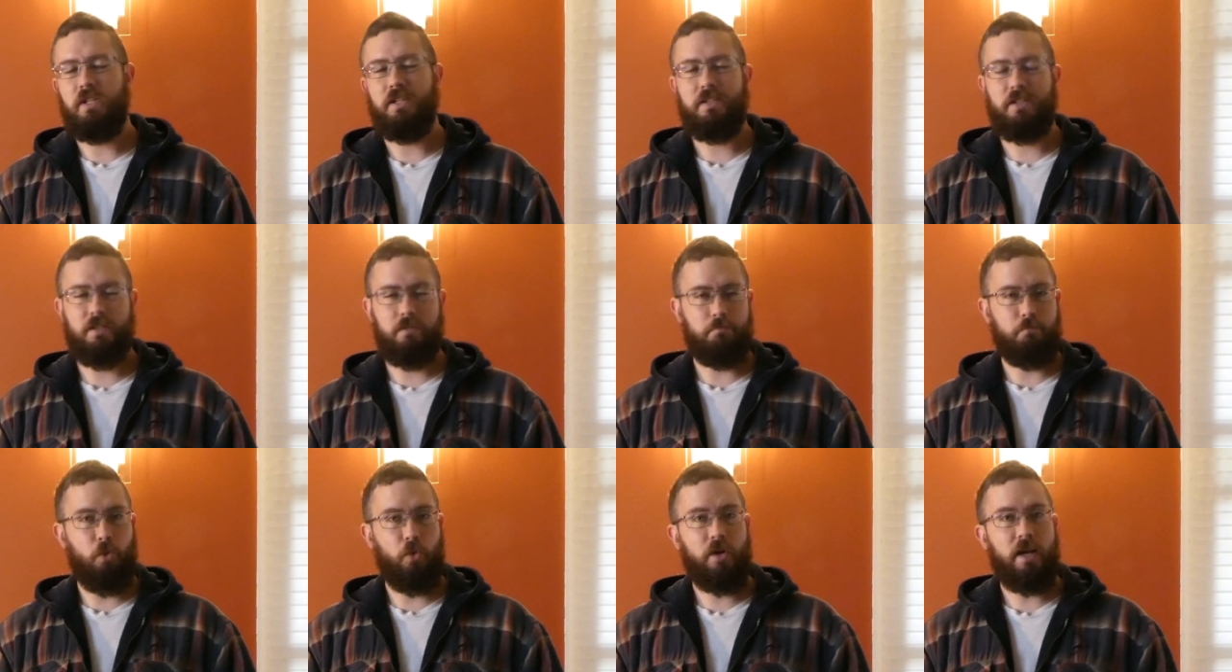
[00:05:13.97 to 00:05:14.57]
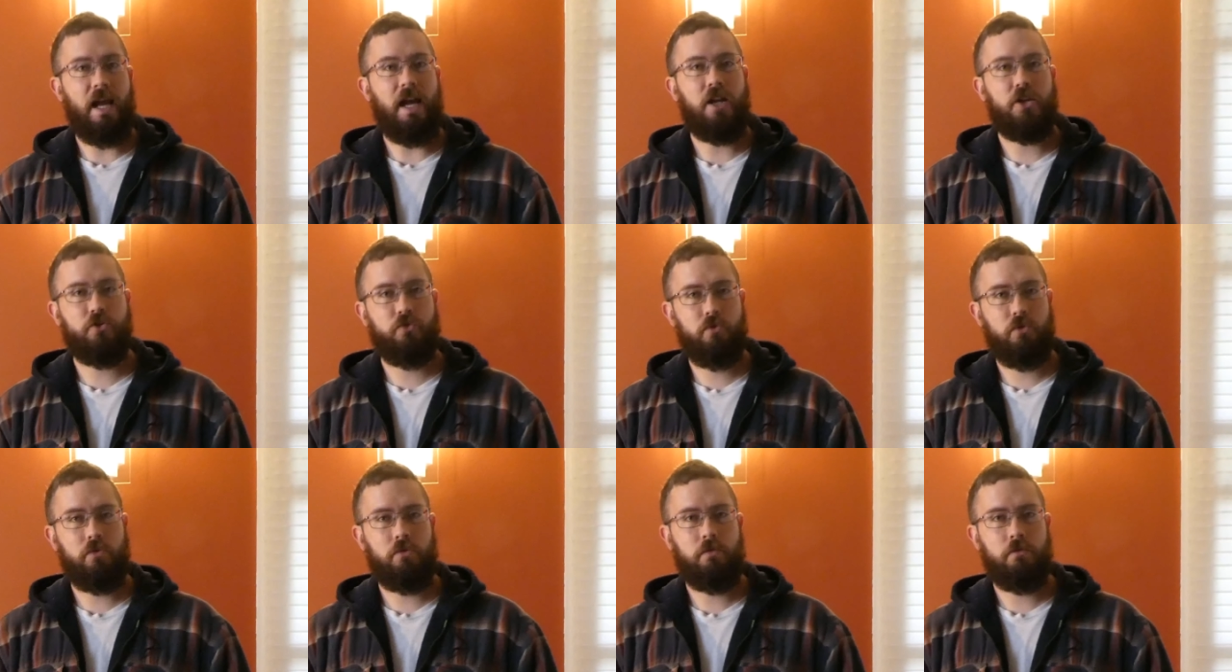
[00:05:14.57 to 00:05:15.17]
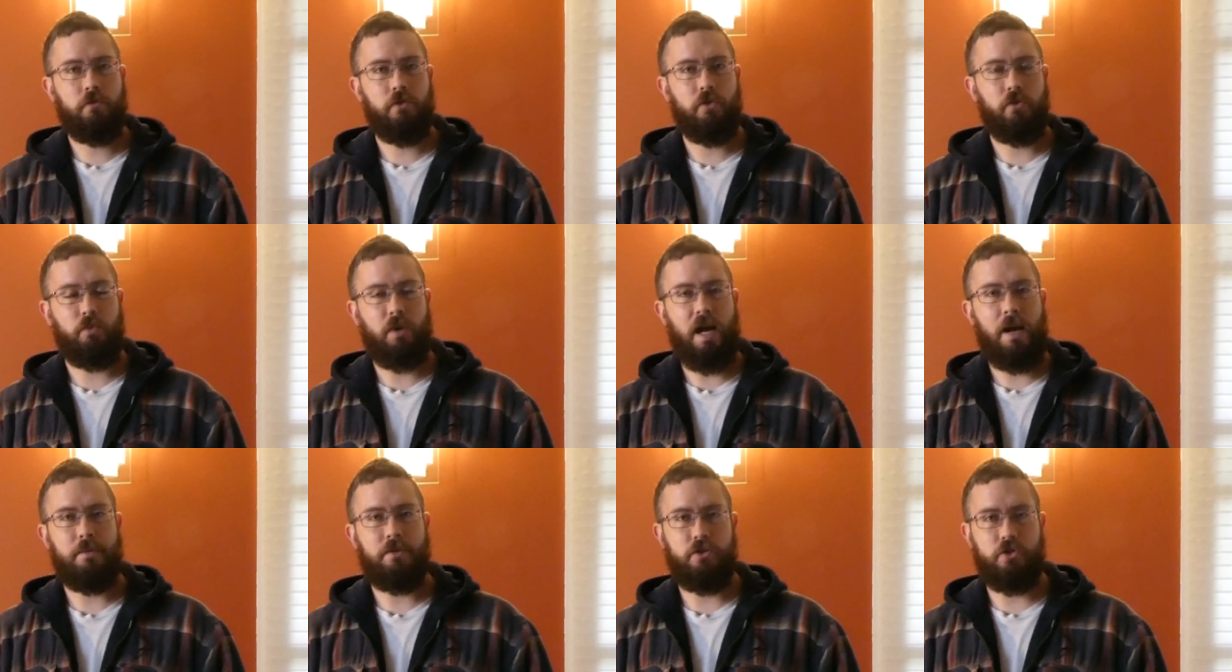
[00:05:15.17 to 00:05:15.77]
it's more natural for the
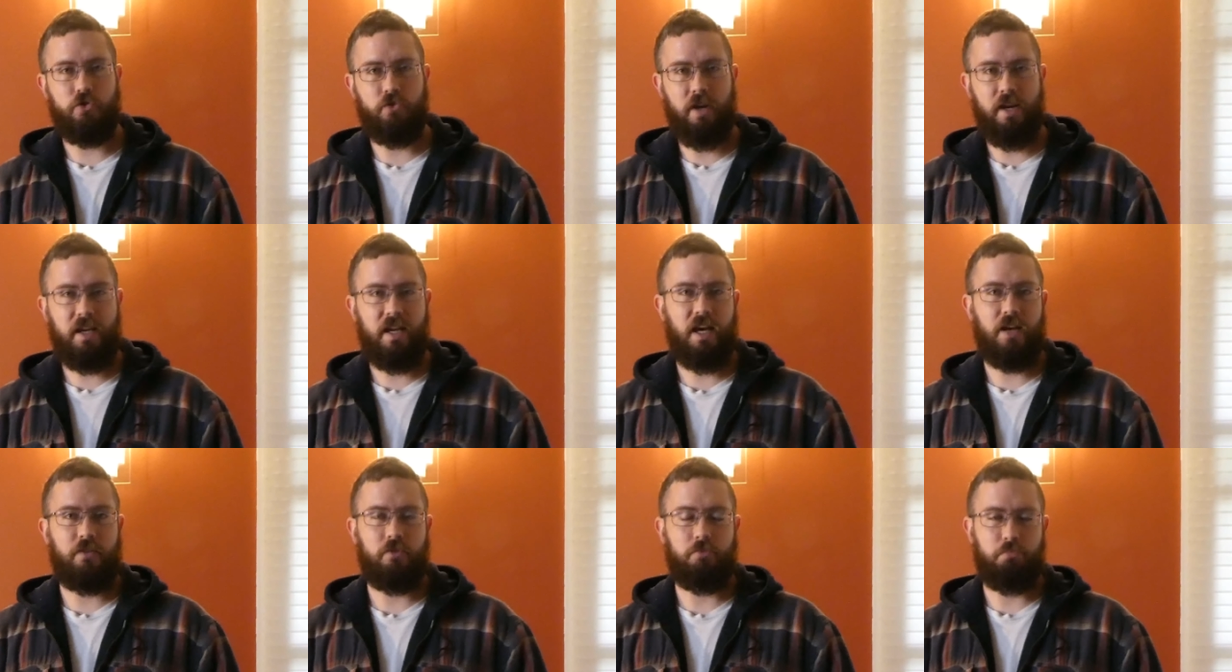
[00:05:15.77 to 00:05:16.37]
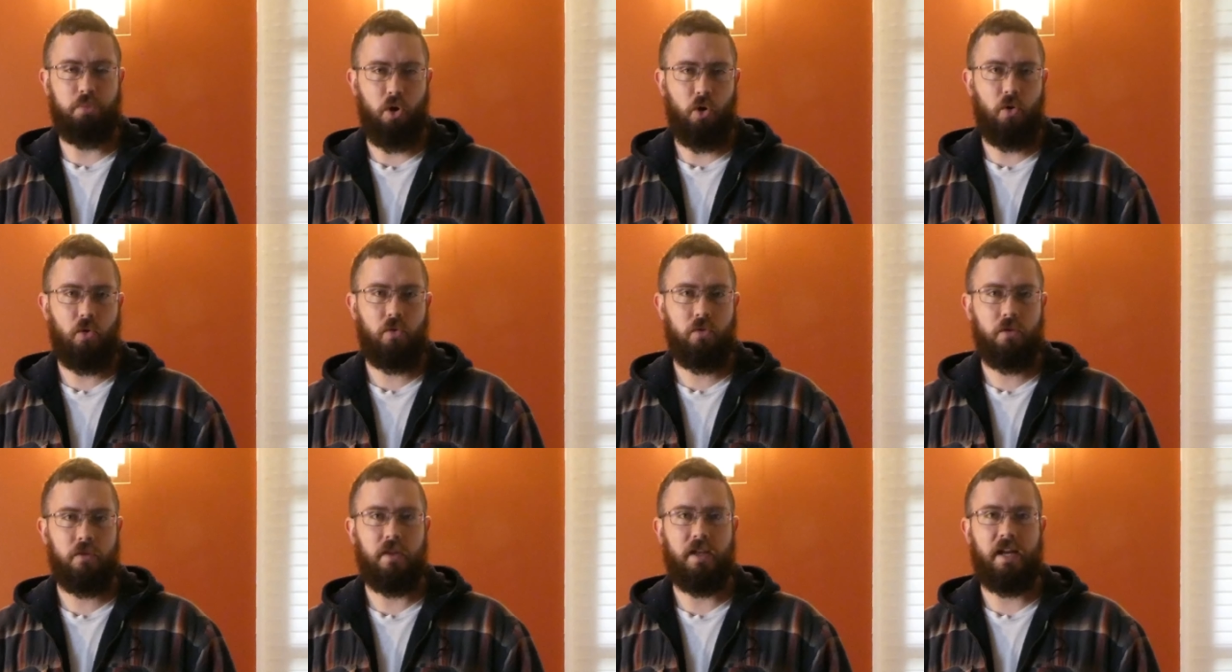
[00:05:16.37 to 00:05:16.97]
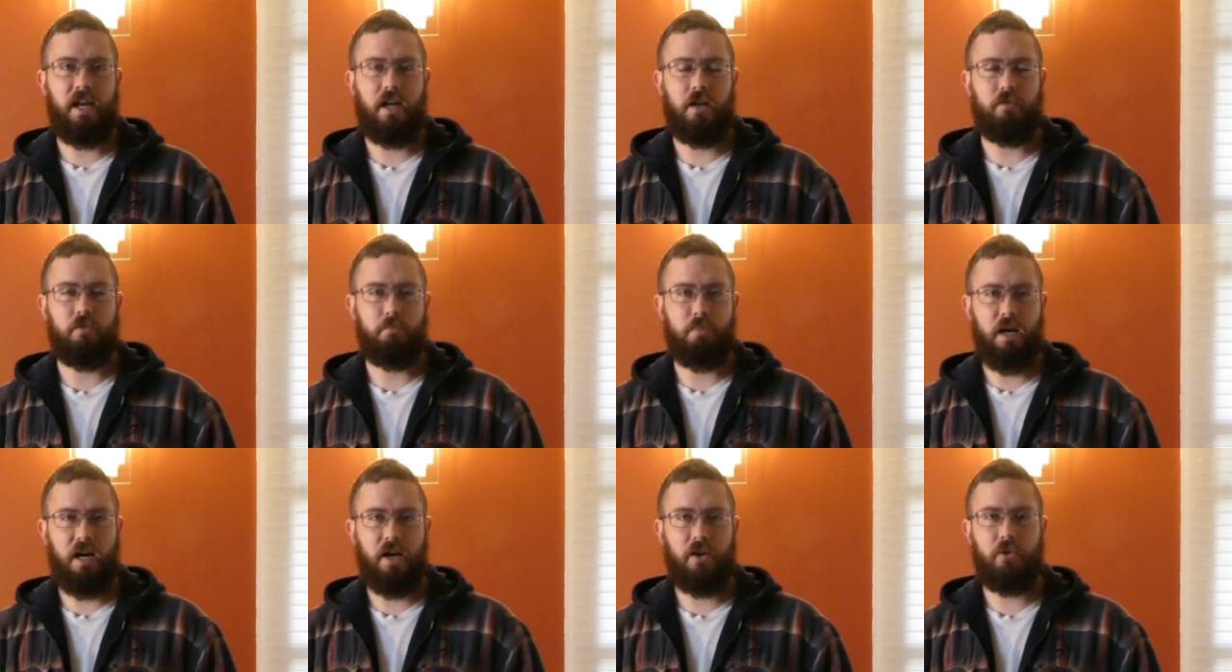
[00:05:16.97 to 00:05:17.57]
rabbit to drink out of a bowl than out of a
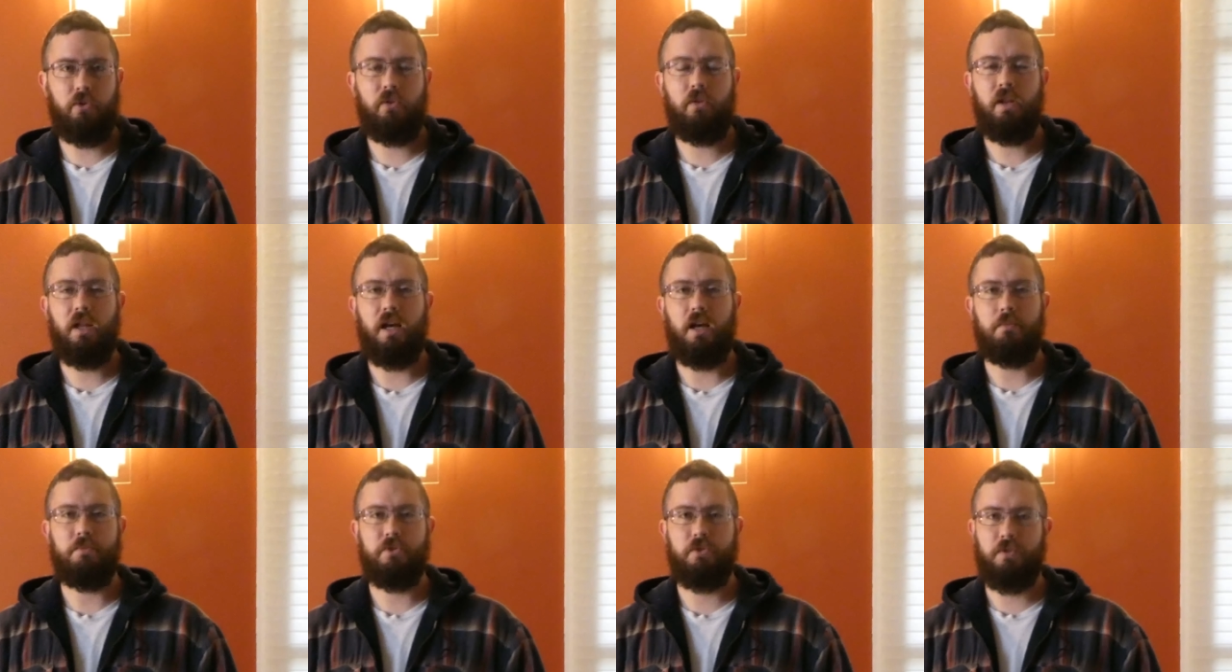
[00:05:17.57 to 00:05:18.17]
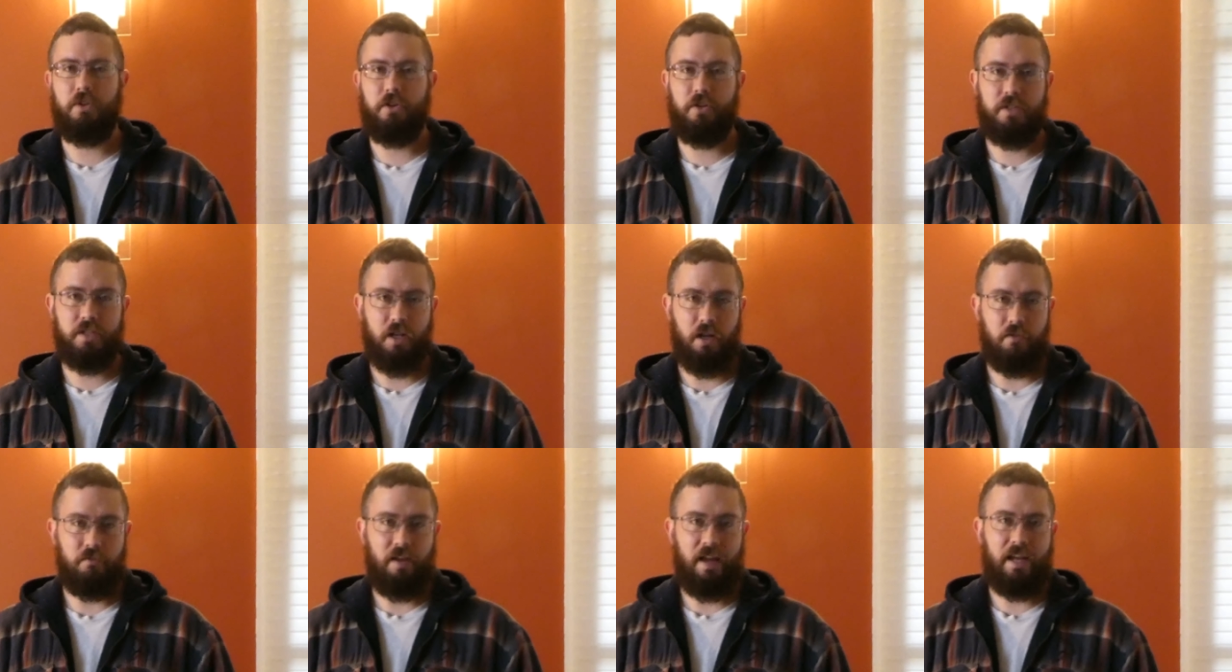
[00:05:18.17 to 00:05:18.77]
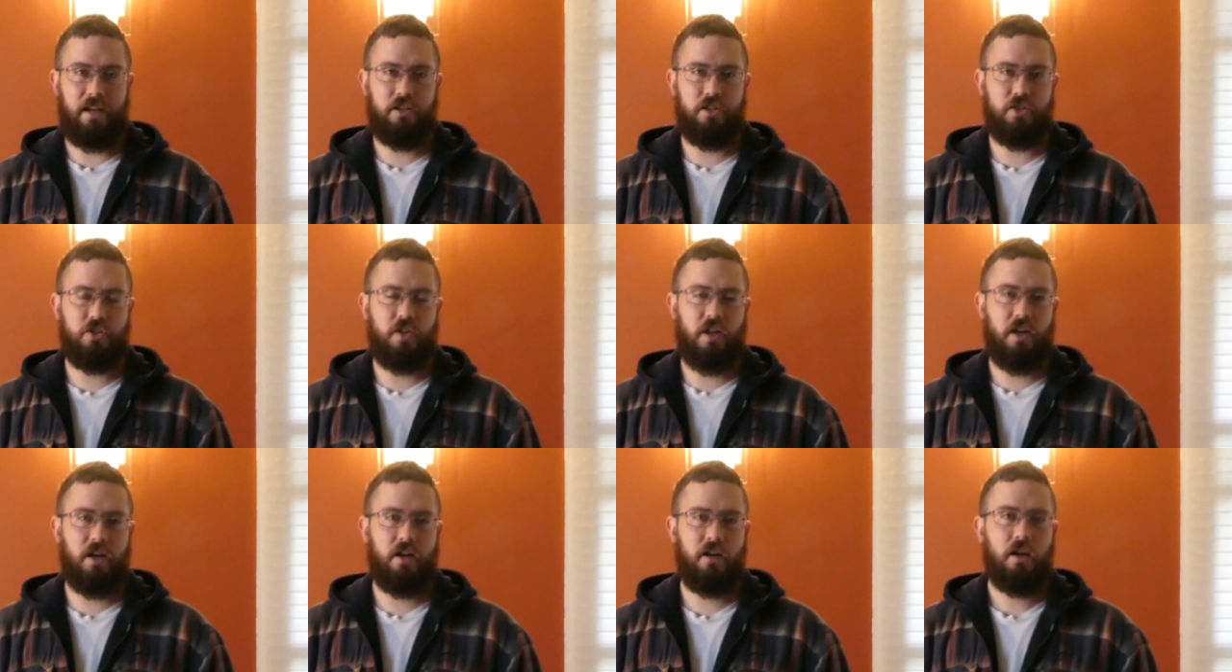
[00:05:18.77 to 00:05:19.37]
bottle, so there is an advantage
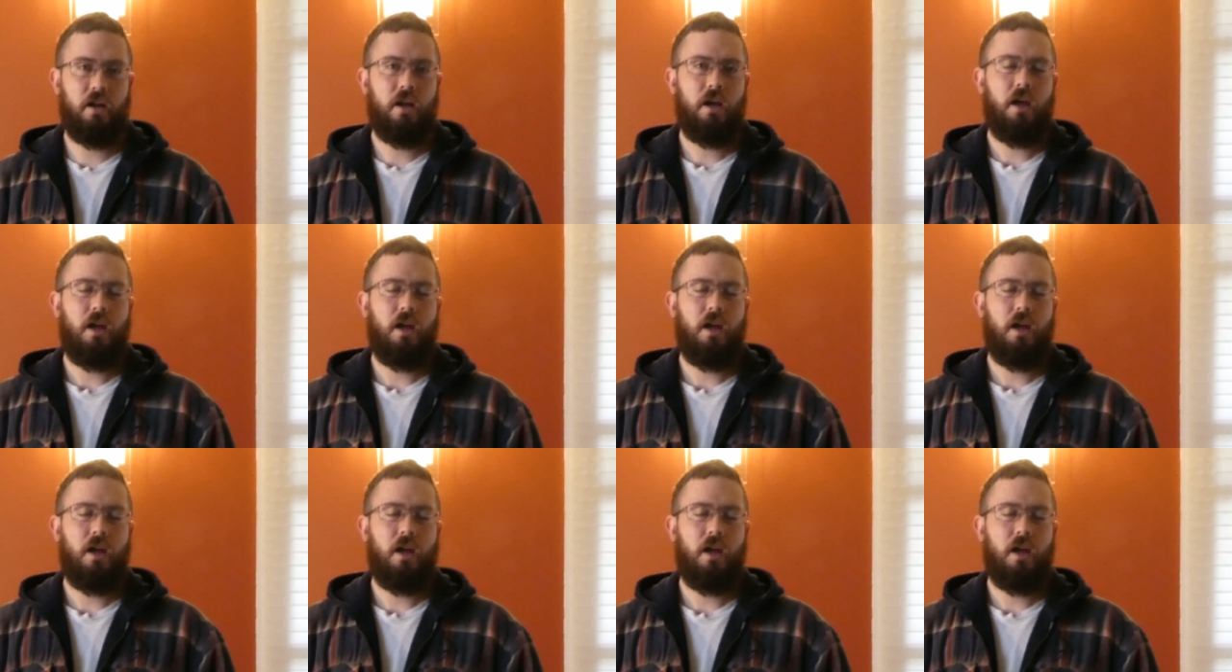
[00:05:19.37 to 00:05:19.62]
there.